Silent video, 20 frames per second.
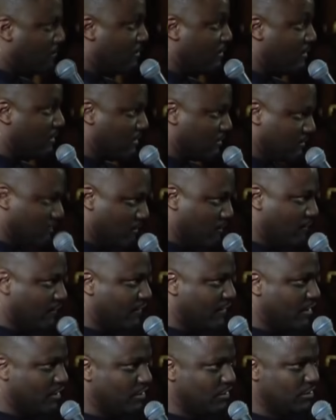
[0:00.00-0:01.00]
Kobe, I told.
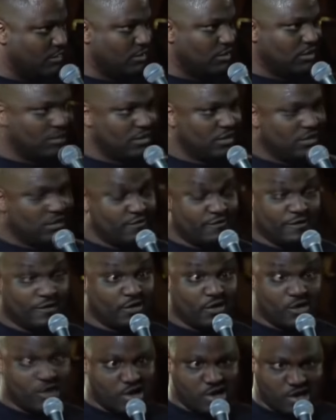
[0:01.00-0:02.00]
Phil.
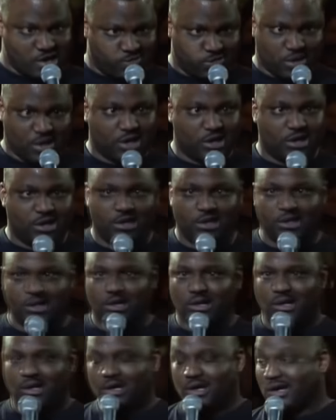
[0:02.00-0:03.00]
Phil know how I play.
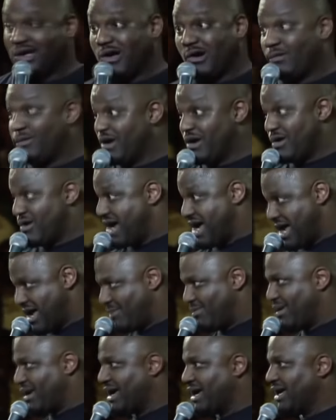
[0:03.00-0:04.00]
Kobe know
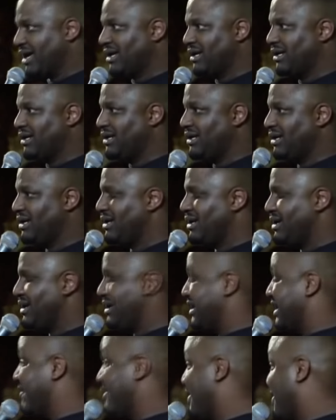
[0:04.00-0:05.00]
how I play.
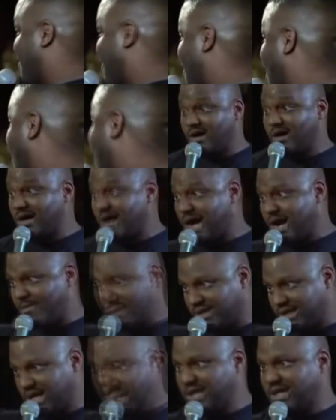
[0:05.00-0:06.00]
Give me the ball.
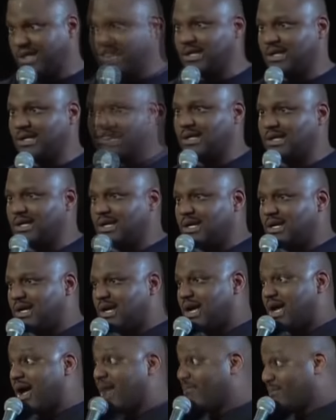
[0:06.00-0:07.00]
I'm a dunker.
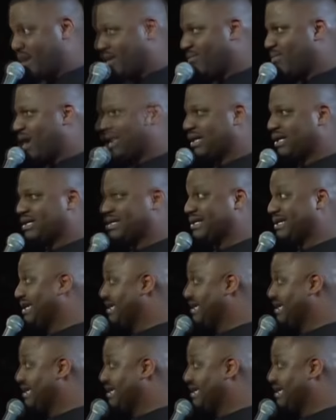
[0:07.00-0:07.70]
I'm big brother.